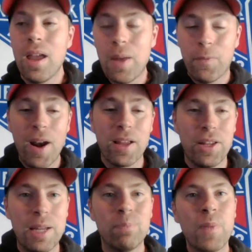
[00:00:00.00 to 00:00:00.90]
And
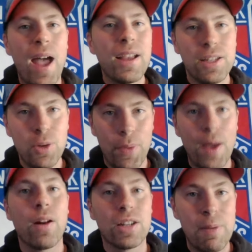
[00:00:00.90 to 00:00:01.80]
frankly, I could do
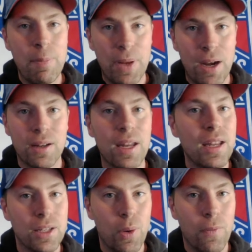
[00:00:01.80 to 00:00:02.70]
without Artemi Panarin getting
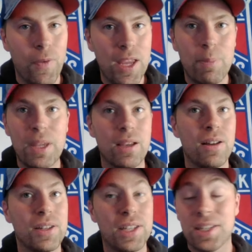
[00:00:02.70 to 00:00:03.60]
into a fight
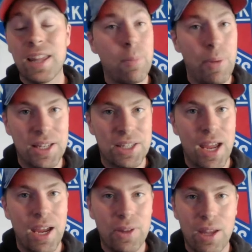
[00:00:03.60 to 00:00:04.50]
because he's not the biggest
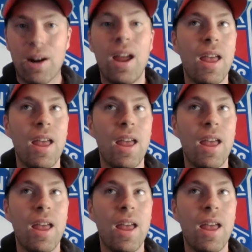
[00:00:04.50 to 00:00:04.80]
guy out there